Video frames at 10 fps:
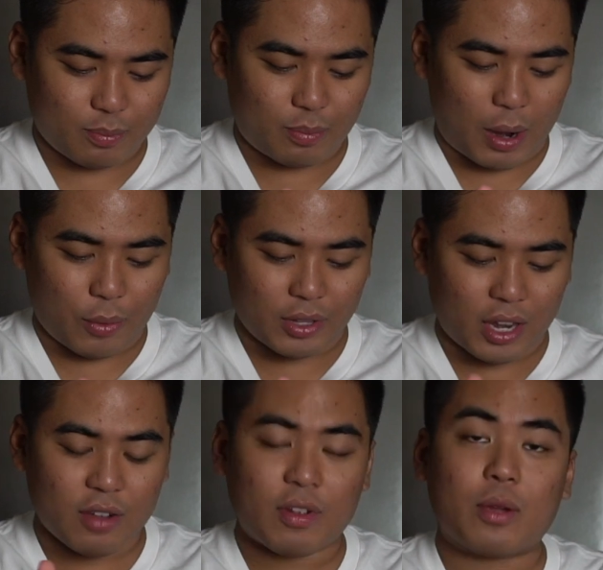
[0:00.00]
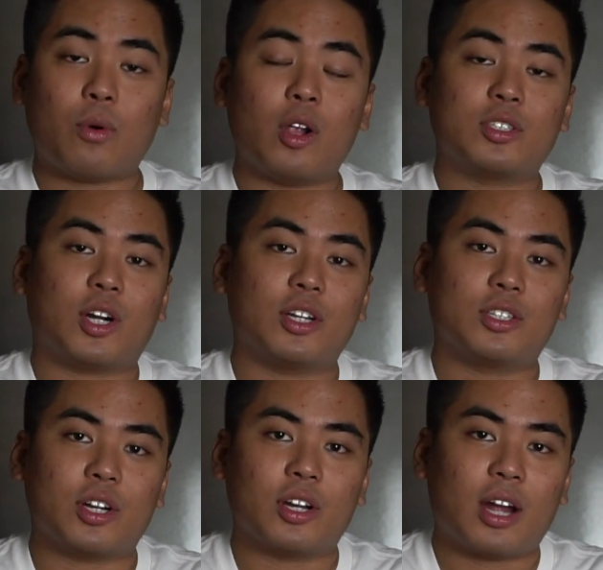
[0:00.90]
Power Delivery Wall
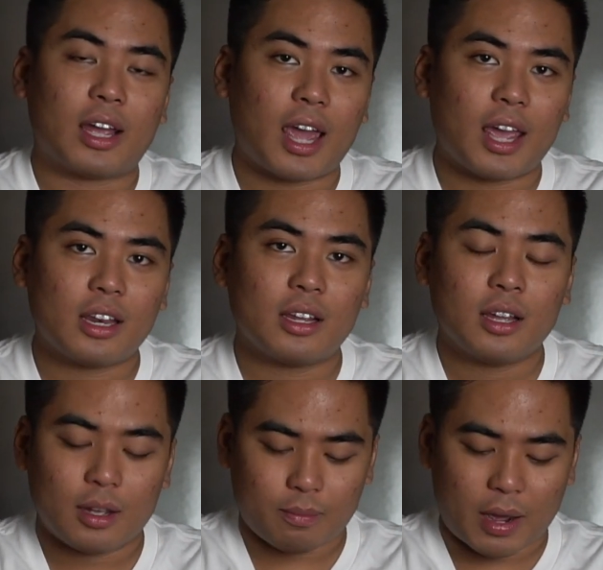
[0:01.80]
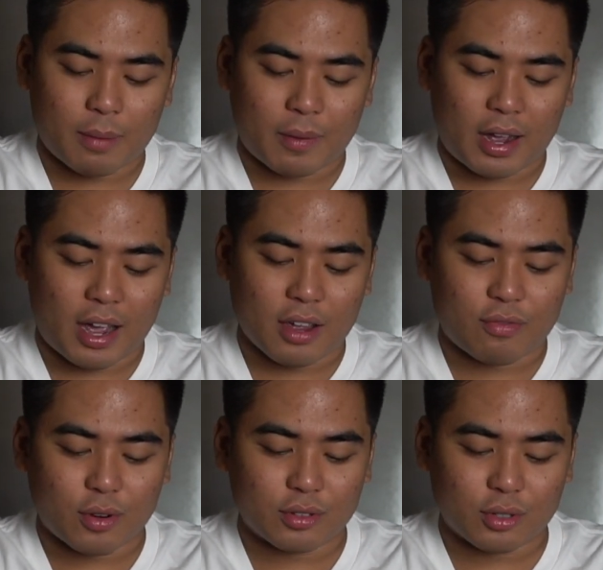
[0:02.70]
Charger. Again, para pang
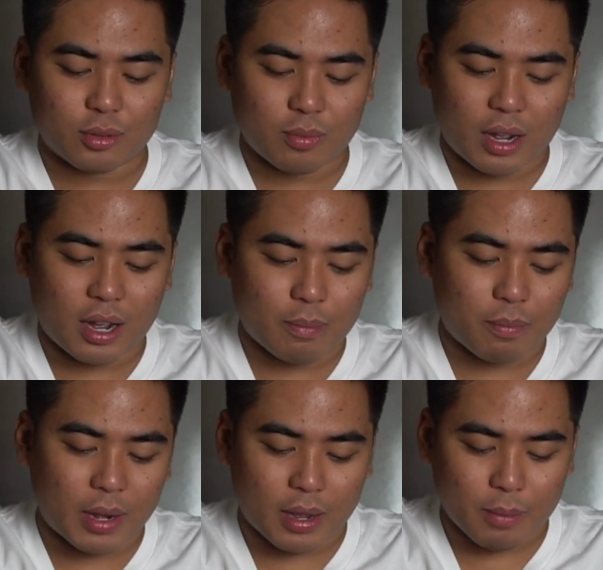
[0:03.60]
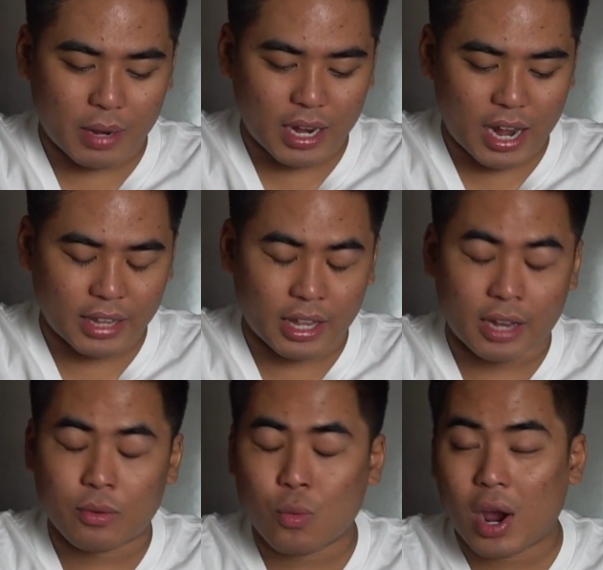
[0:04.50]
iPhone tong mga pinamili
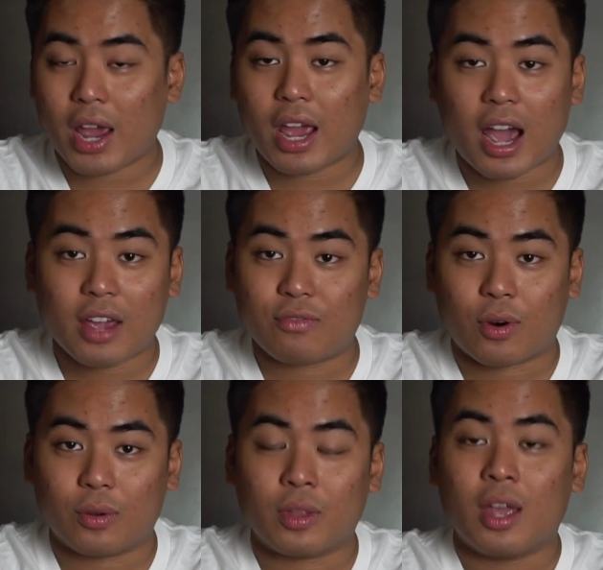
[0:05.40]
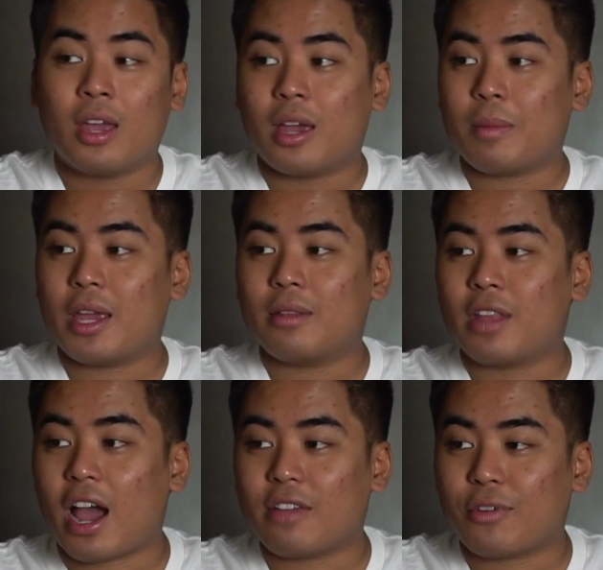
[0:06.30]
natin. Why iPhone? I mean,
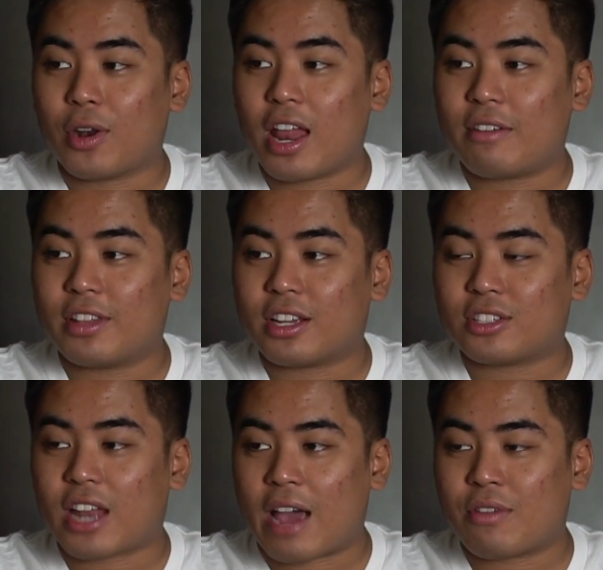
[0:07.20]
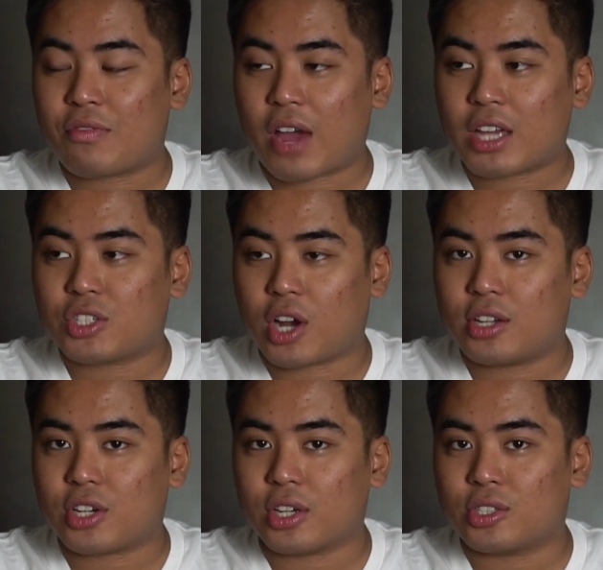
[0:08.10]
the iPhone 11 doesn't have a fast
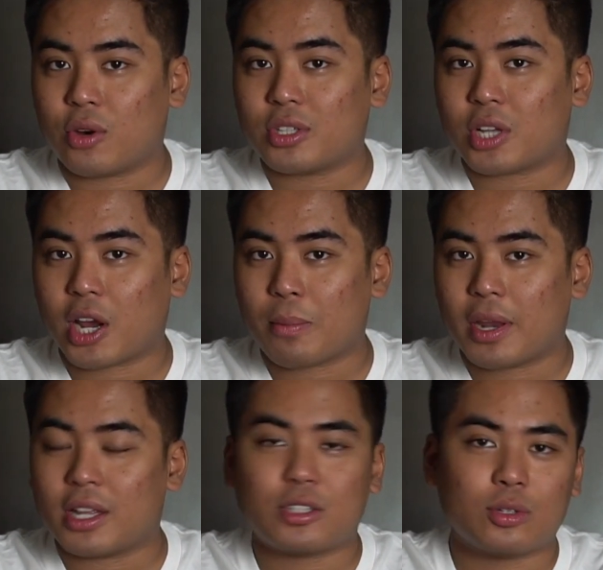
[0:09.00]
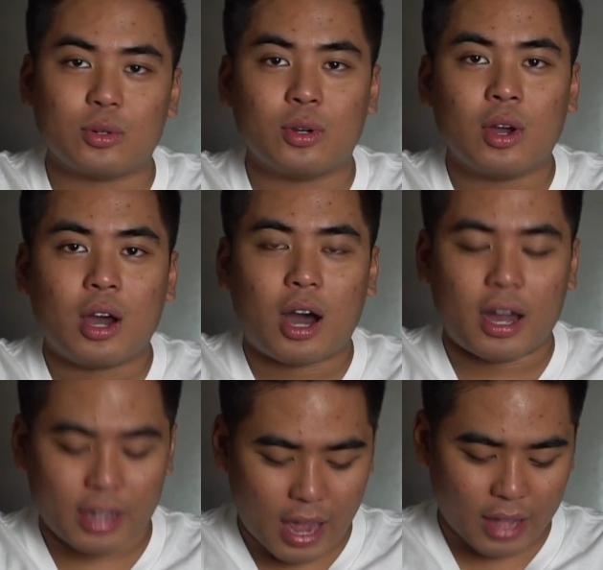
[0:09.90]
charger, so it's recommended to
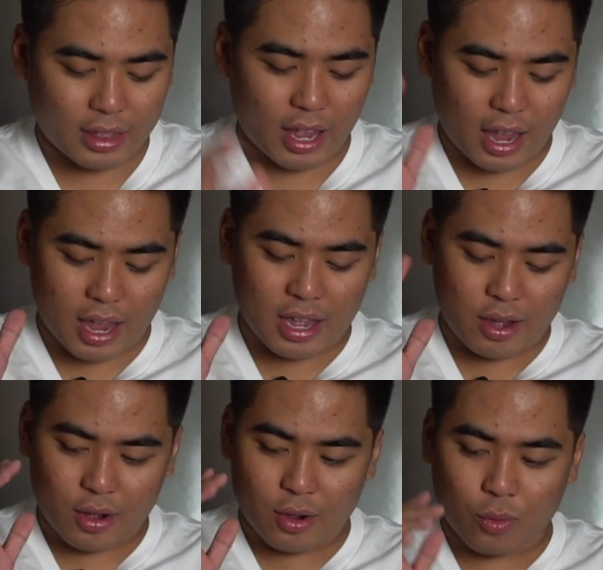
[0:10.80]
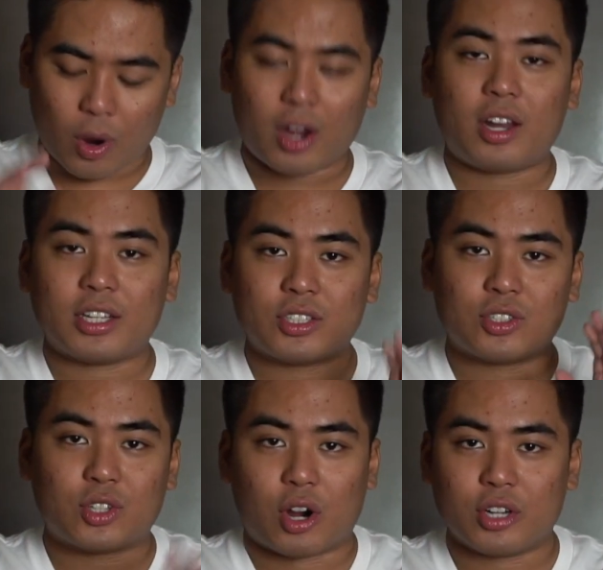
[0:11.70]
get a wireless
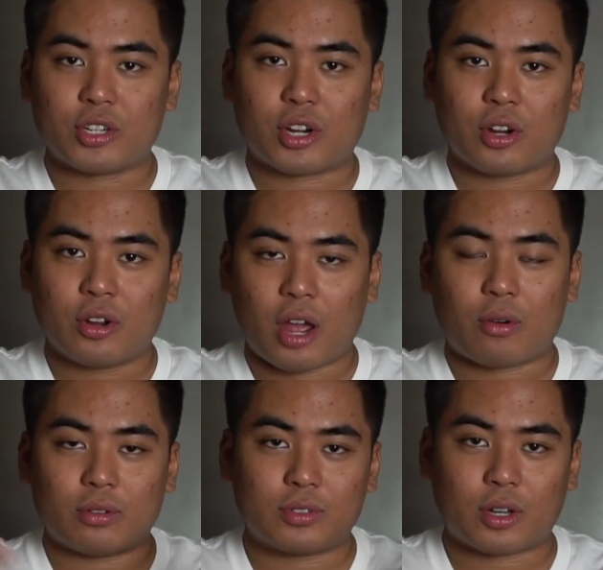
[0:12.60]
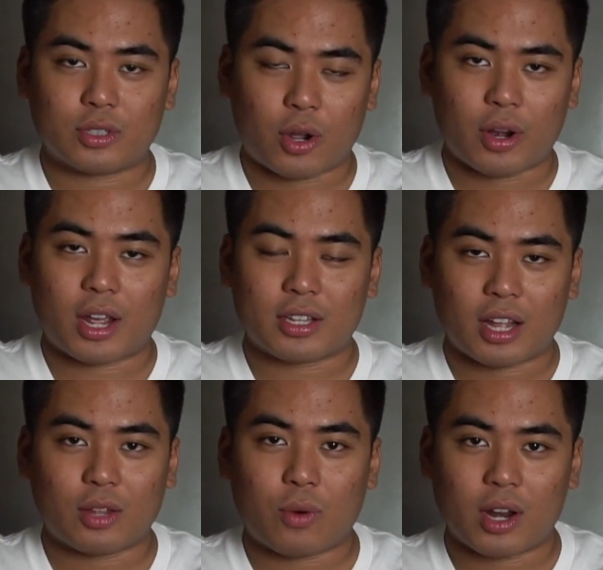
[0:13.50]
charger. Oh, sorry, it's
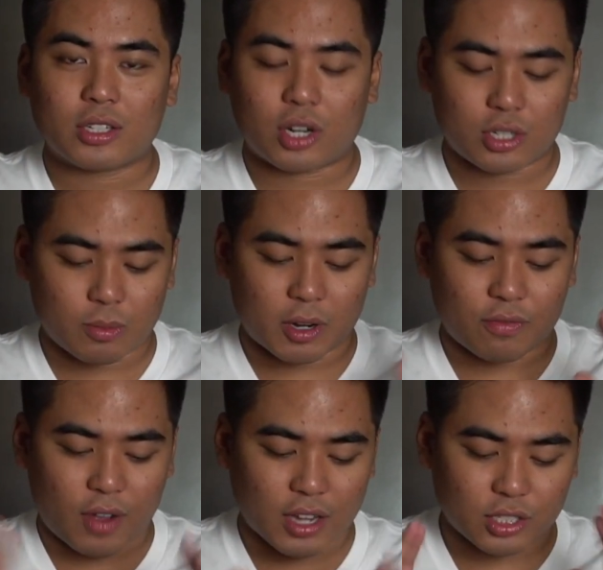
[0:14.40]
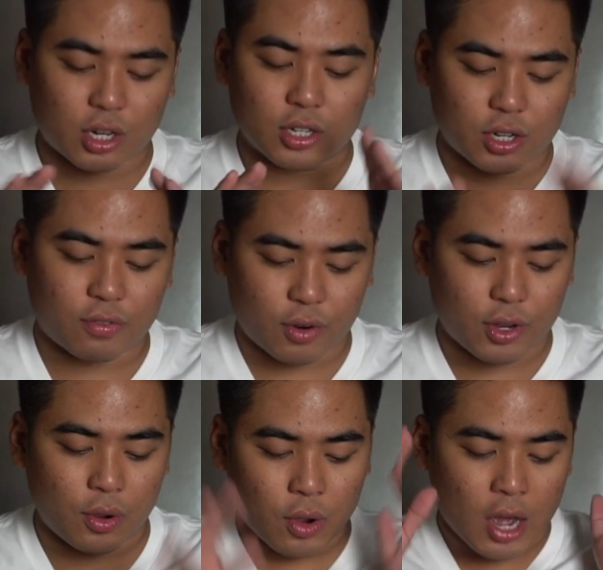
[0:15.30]
not a wireless charger, but a fast charger for
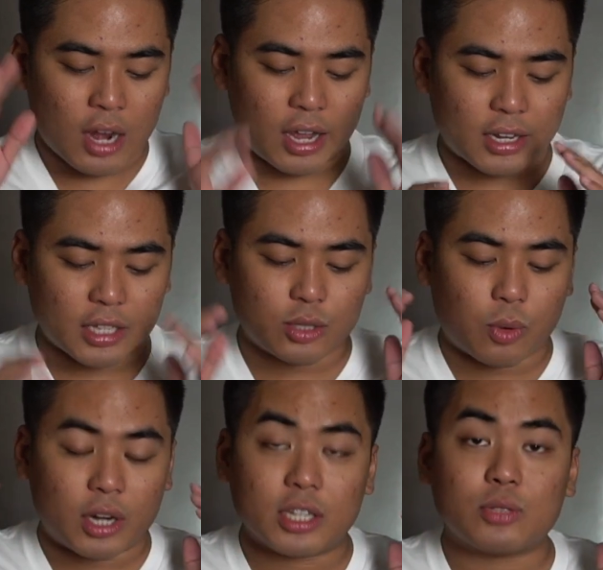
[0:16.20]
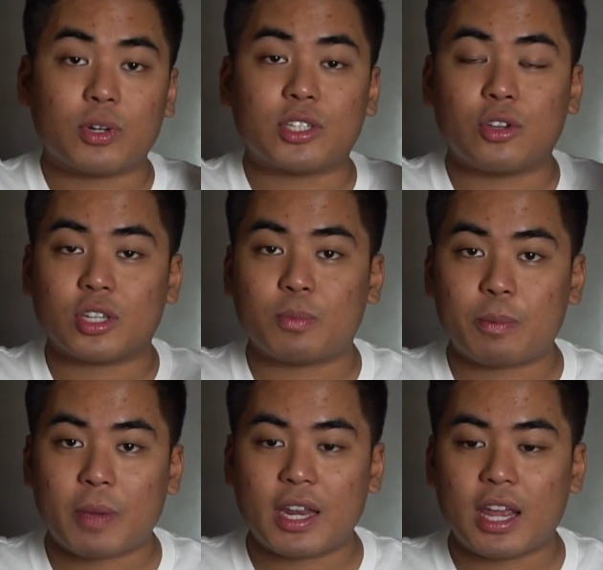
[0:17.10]
you like this one. This one is USB
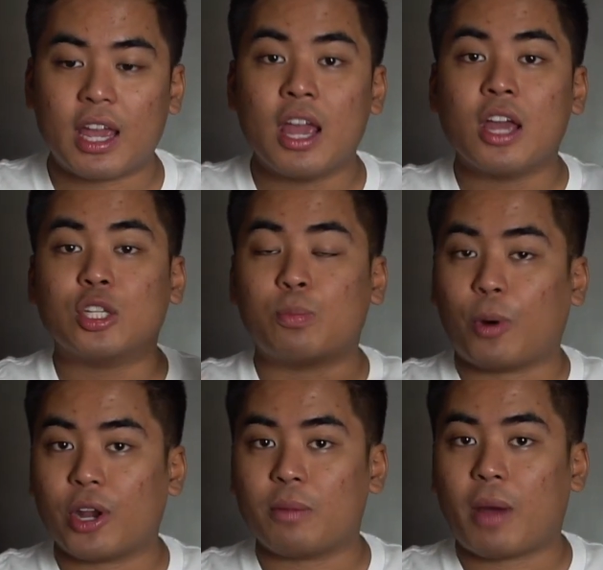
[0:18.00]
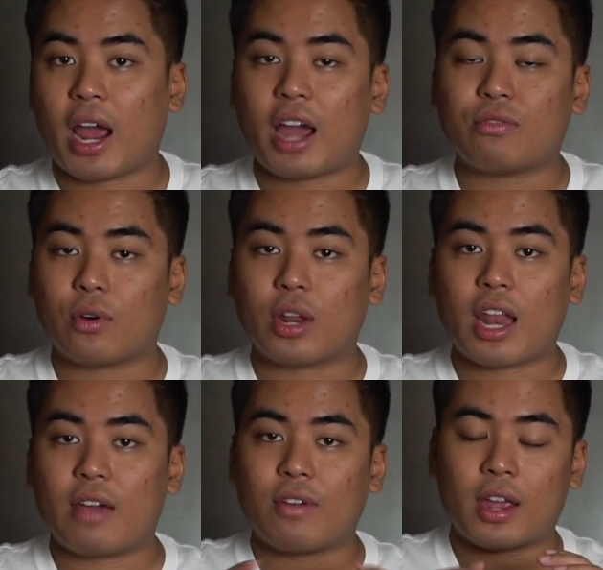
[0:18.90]
PD, supported by iPhone
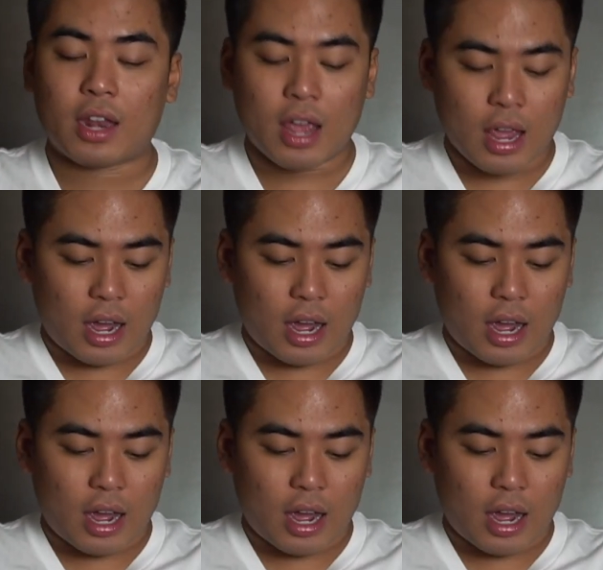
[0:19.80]
11.